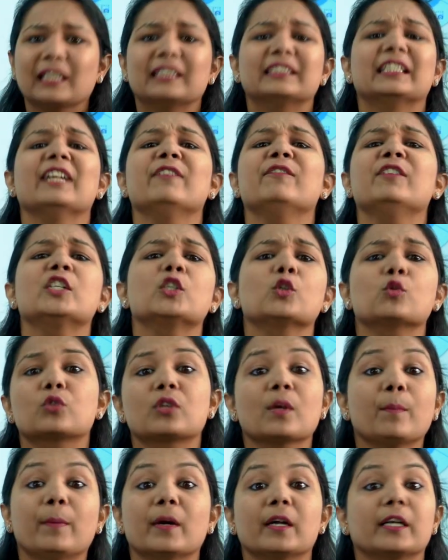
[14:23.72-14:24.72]
Then we
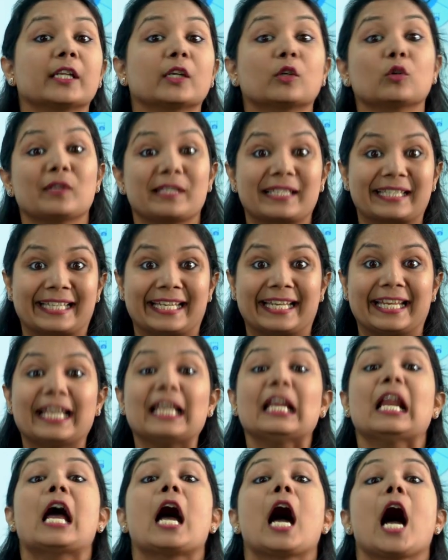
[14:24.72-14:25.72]
choose a particular
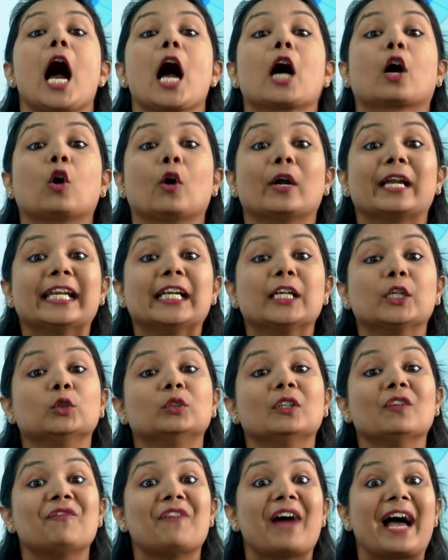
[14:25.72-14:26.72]
scale according to
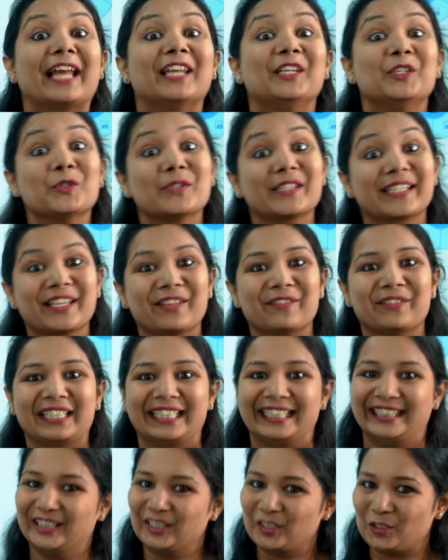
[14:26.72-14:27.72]
the values
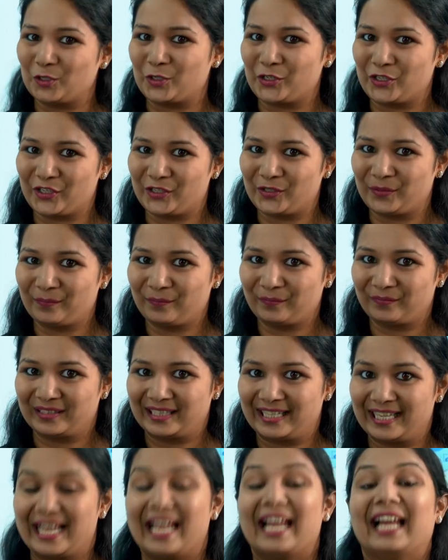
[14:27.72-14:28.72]
given in the question.
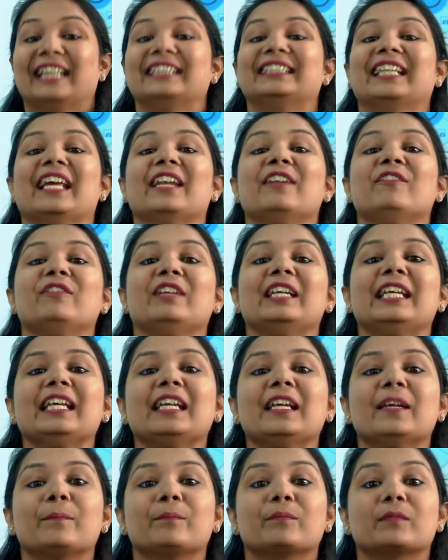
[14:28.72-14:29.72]
Then
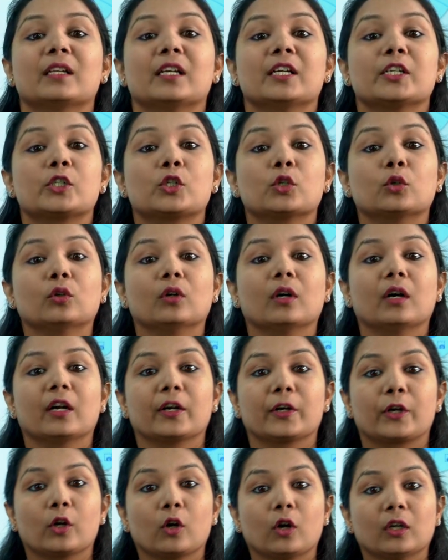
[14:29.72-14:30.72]
we
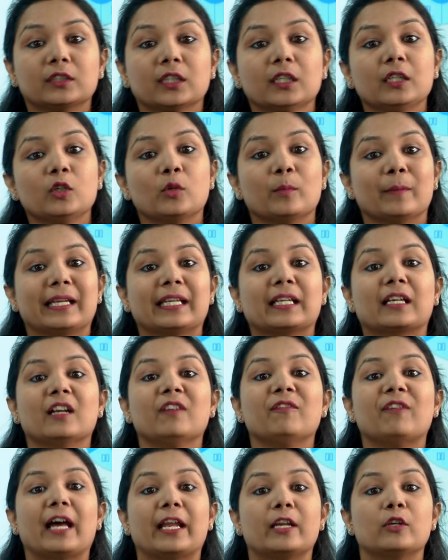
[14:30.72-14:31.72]
draw the
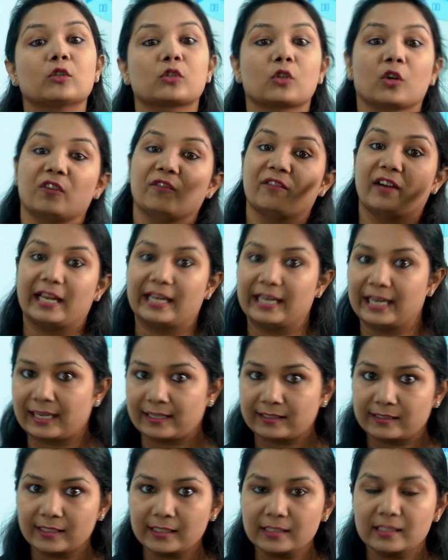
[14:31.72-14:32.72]
numerical values on
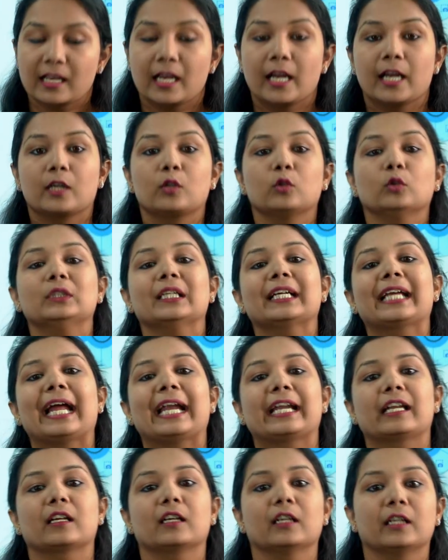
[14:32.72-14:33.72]
y-axis, do the
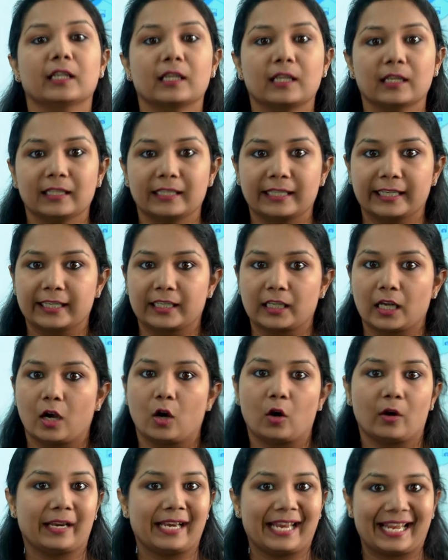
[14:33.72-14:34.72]
categorical data
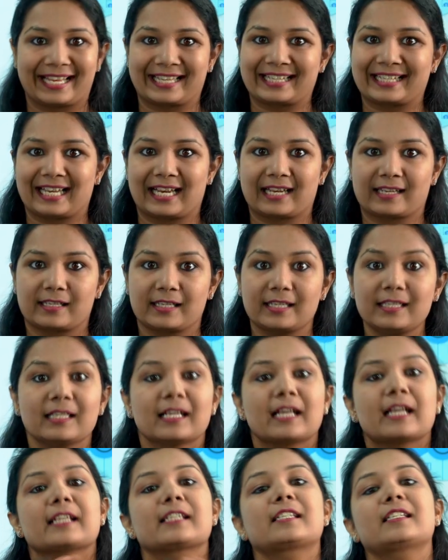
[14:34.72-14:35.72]
on x-axis,
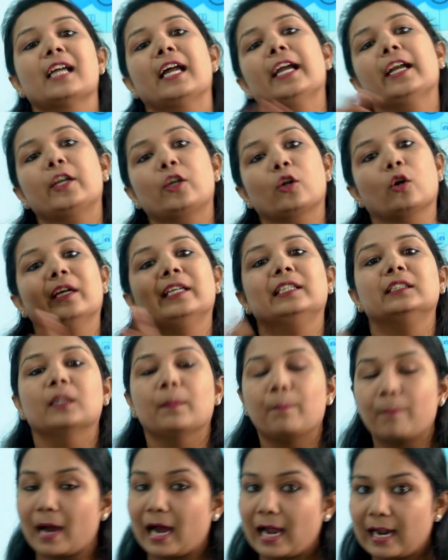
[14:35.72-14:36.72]
start drawing the
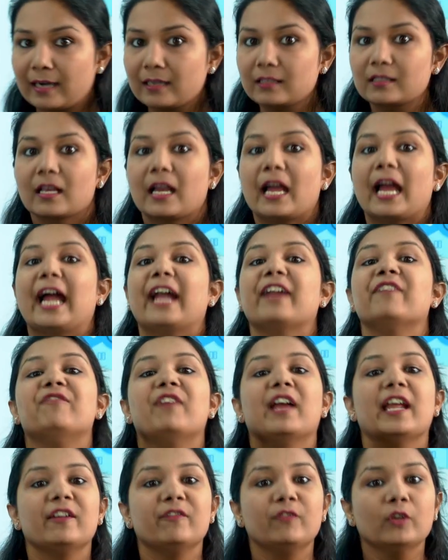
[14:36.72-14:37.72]
bars, and
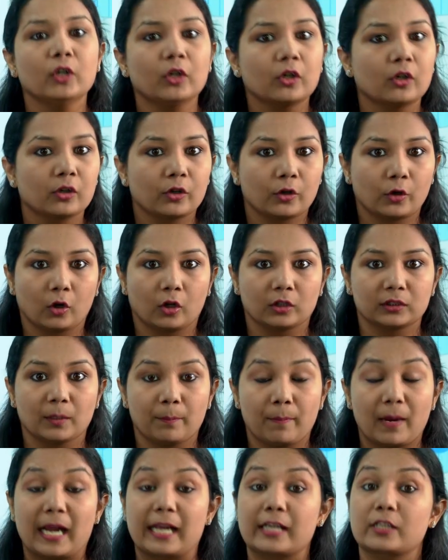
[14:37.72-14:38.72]
when we draw the
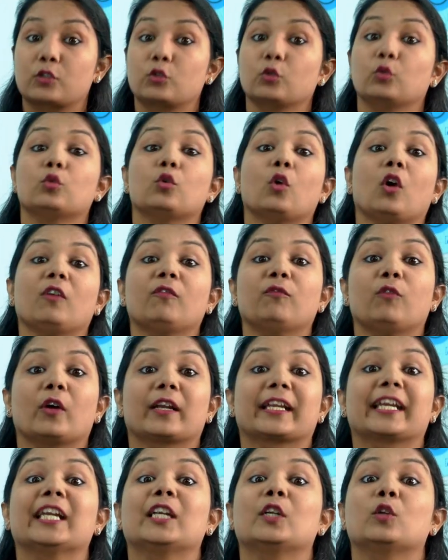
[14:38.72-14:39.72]
bars, do not
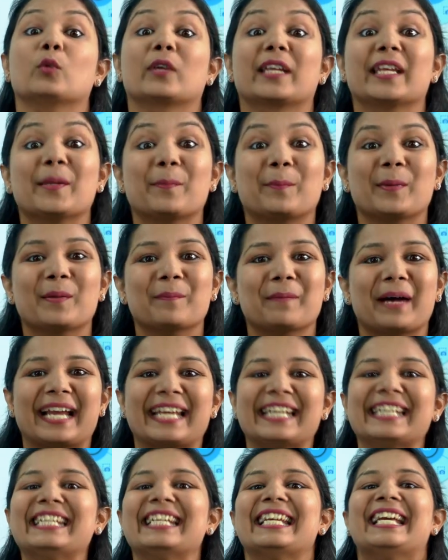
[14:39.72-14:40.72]
forget to keep in
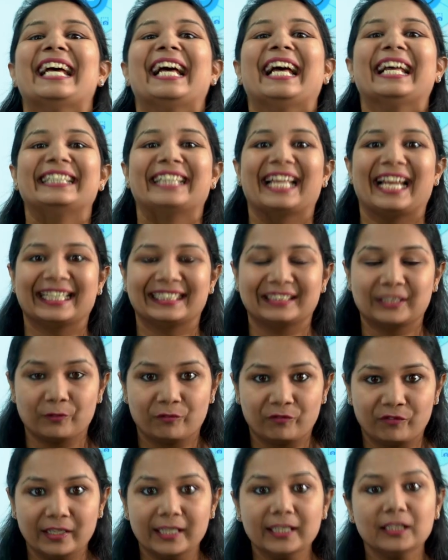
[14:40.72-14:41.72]
mind that the
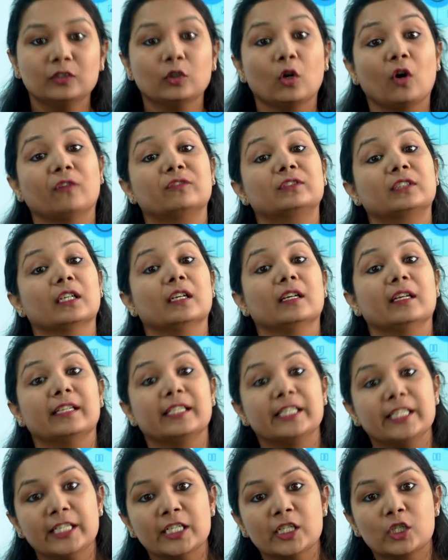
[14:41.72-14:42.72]
width of
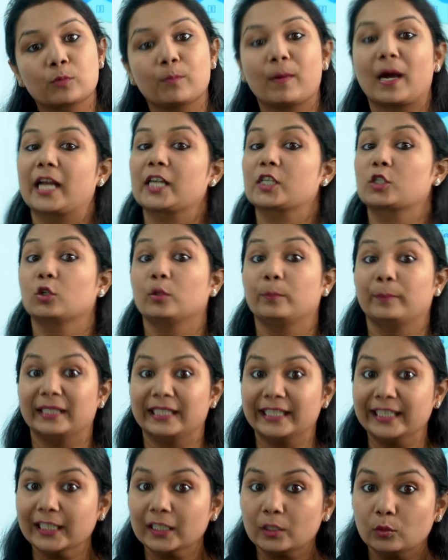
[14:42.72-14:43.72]
each bar should be
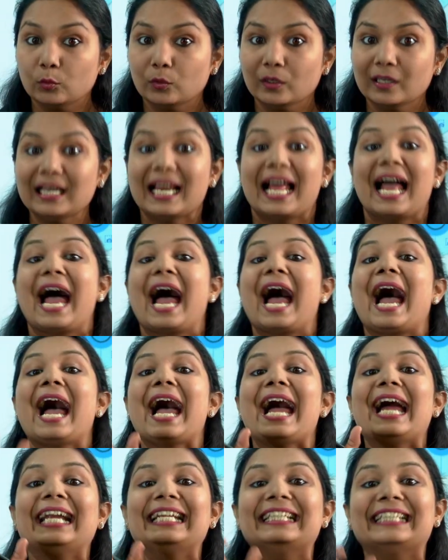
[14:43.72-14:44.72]
equal
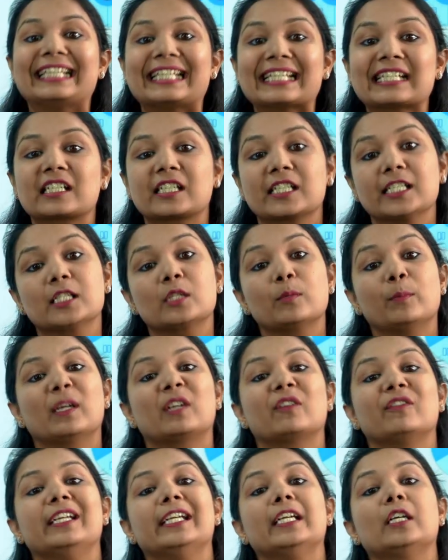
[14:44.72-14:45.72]
and the distance
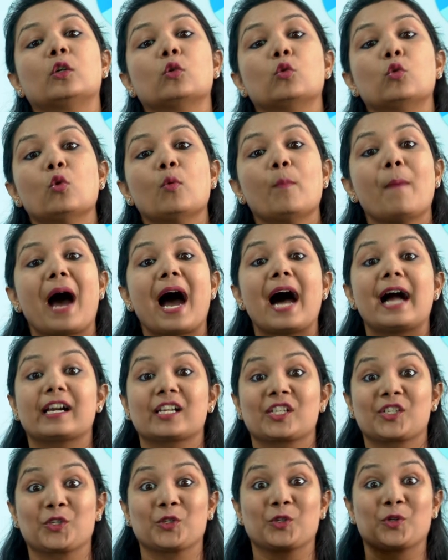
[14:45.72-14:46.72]
between two
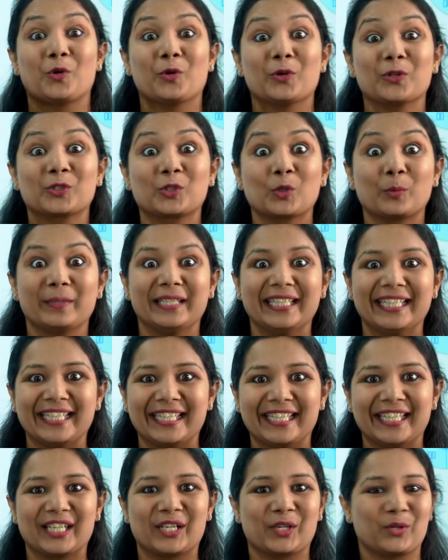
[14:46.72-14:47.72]
bars should also be
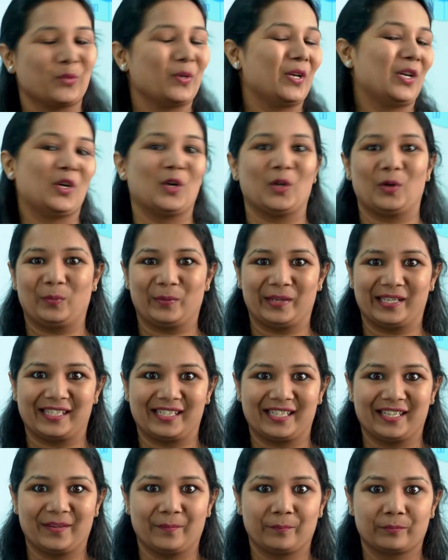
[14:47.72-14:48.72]
equal
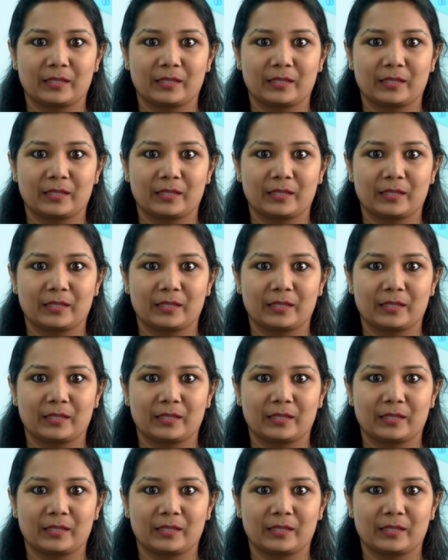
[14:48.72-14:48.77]
always.